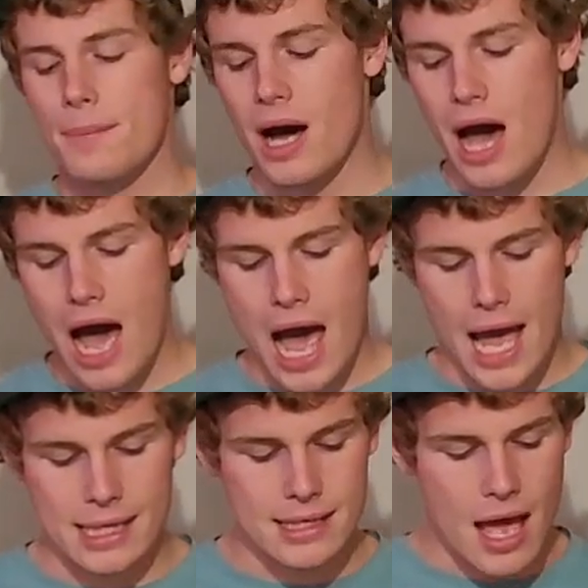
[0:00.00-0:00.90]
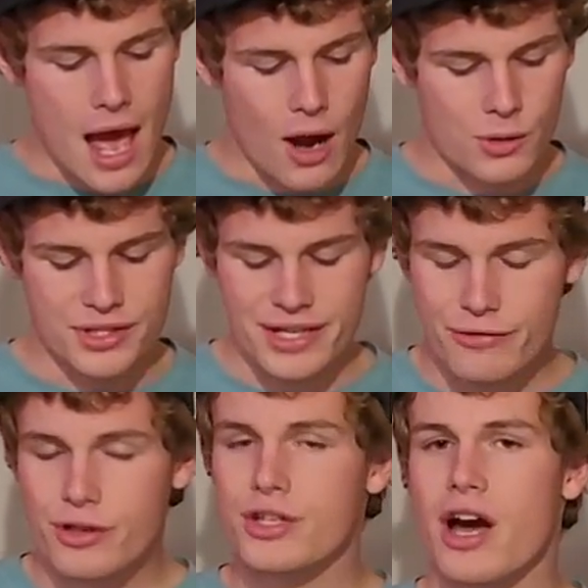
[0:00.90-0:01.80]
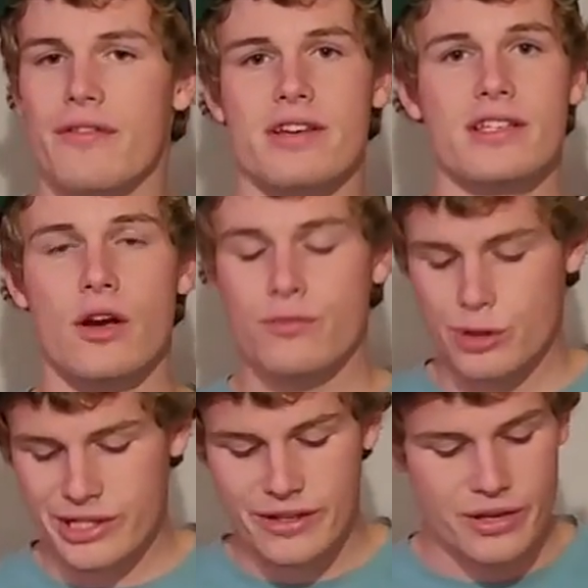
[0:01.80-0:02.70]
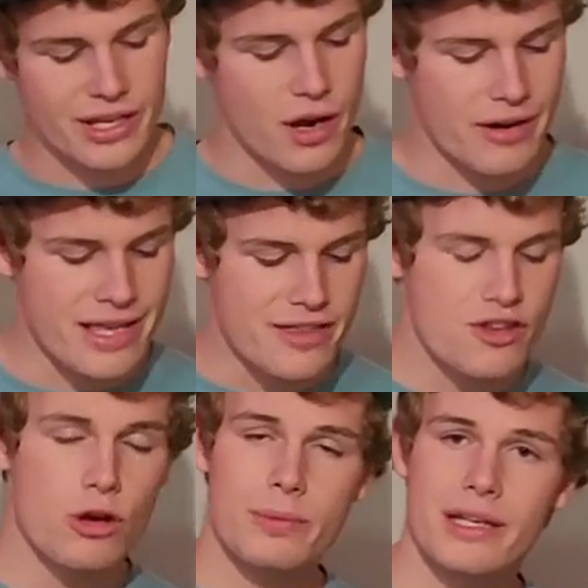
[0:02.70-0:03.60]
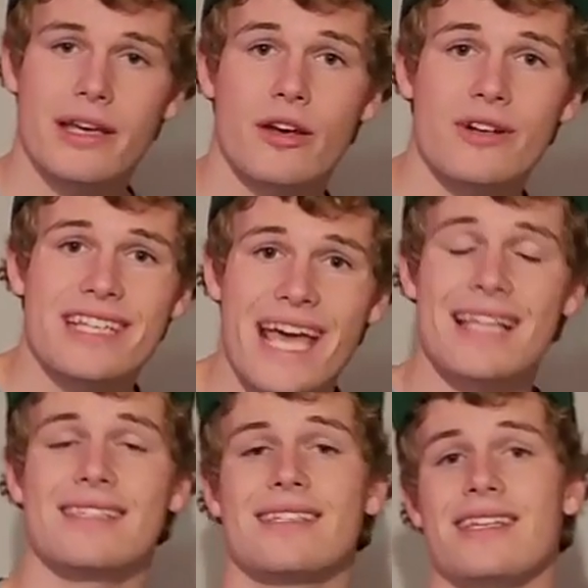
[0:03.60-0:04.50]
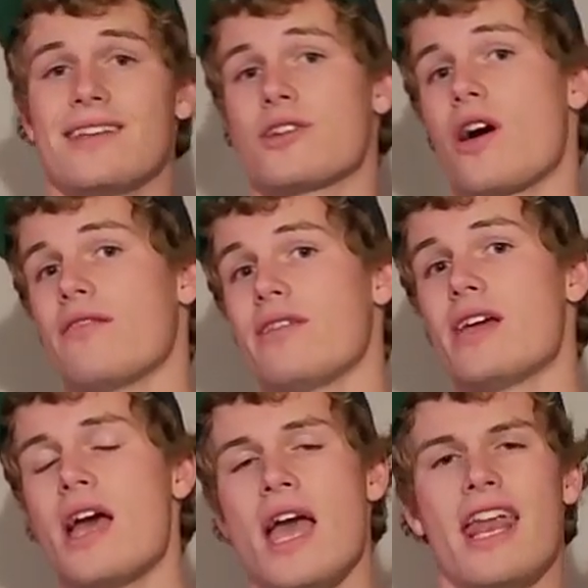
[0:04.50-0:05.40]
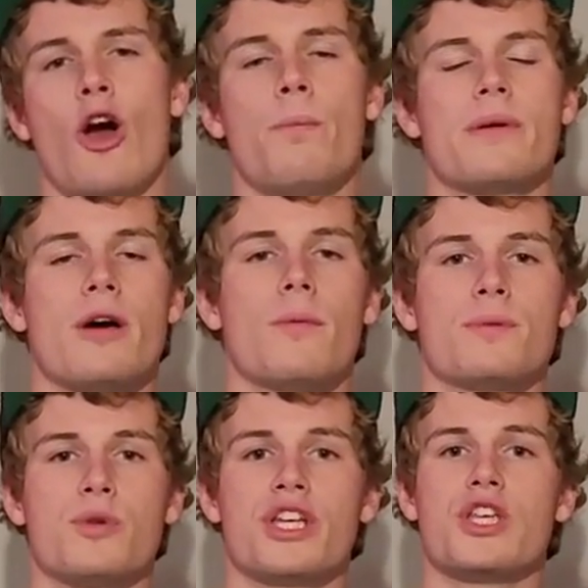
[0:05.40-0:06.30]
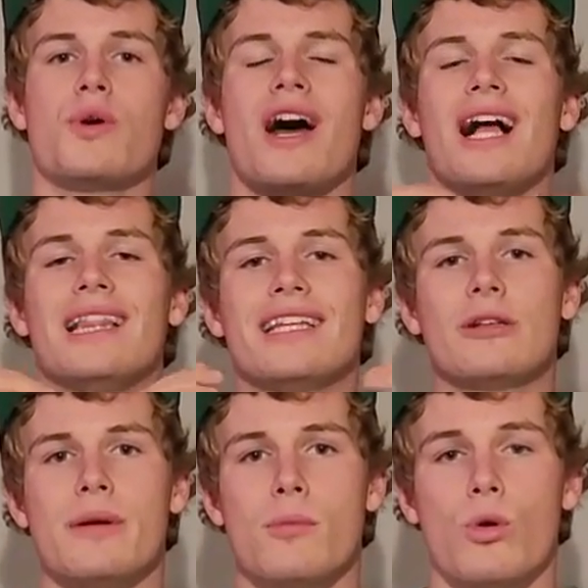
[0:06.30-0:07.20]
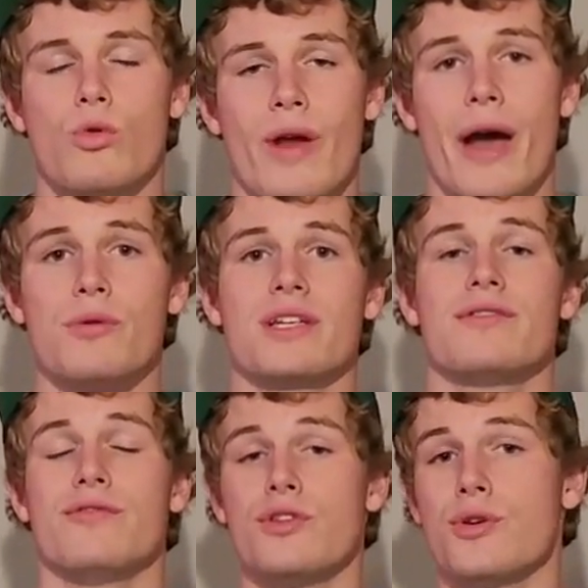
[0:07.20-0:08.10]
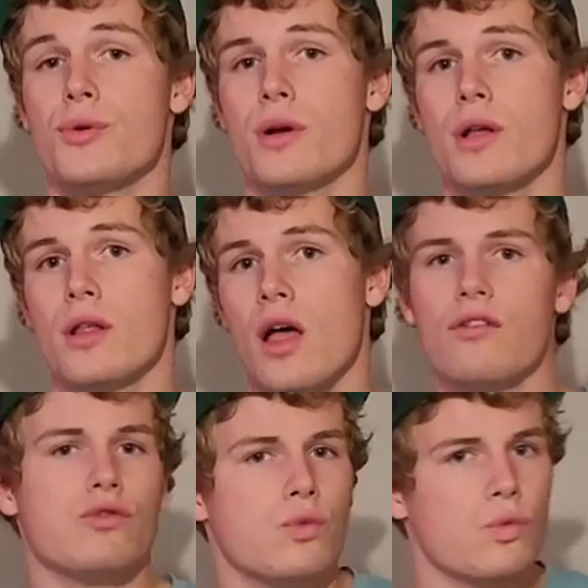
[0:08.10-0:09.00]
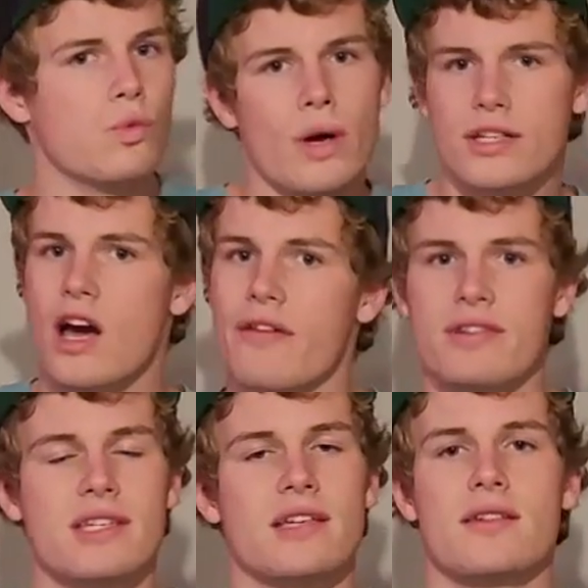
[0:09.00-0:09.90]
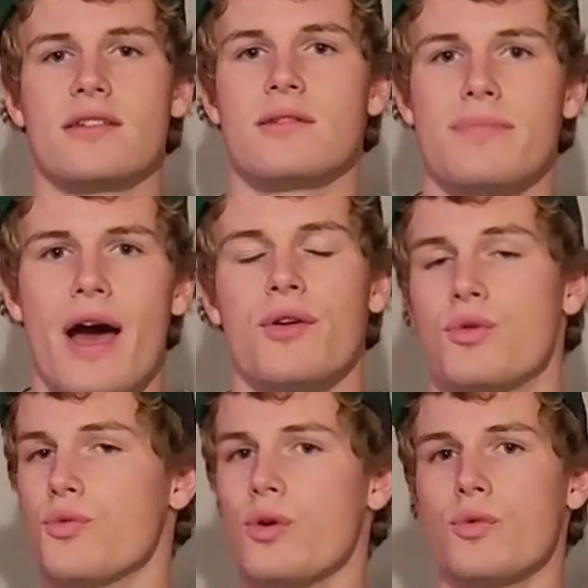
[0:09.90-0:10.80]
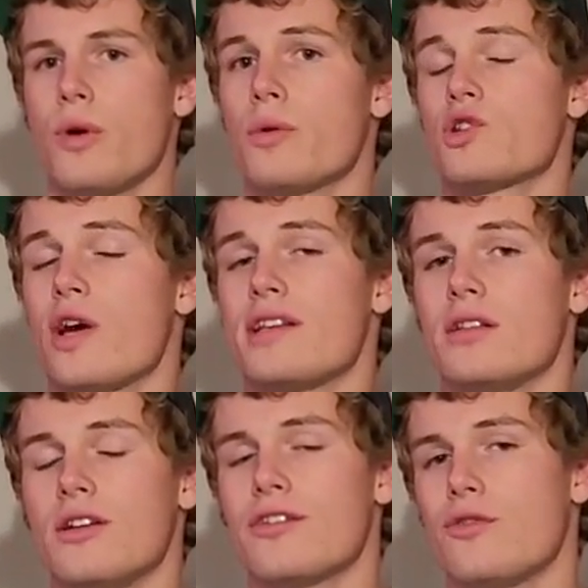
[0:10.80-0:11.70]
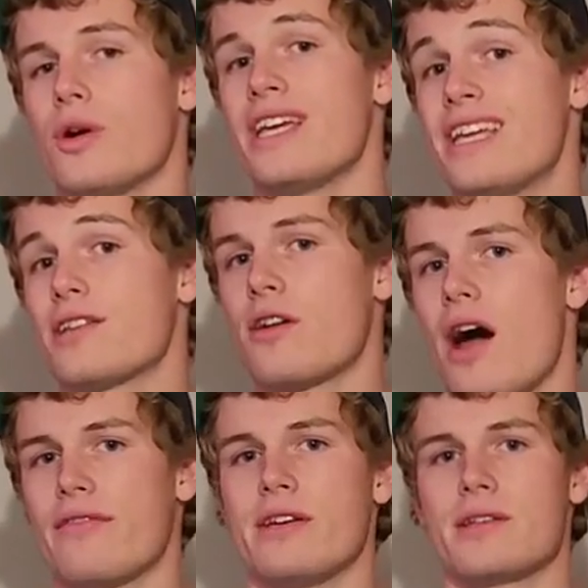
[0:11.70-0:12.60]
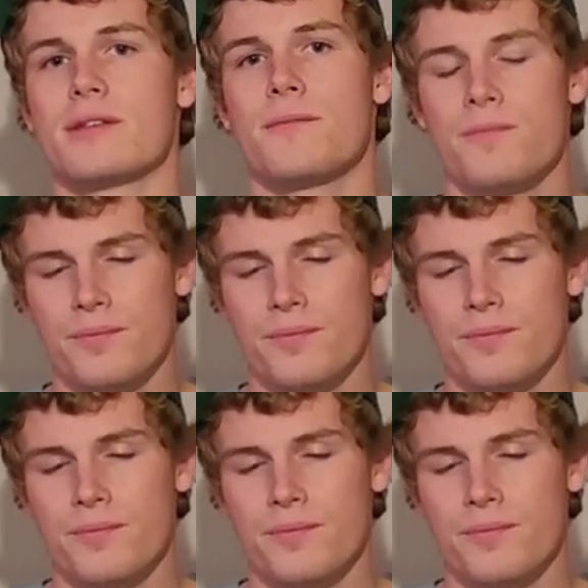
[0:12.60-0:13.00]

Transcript: behind our different coffees, our Brazilian, our Ethiopian, and our Tanzanian coffee. And I hope it helped bring you a little bit more rounded view of what coffee tasting is about and what, what we're trying to look for in coffees.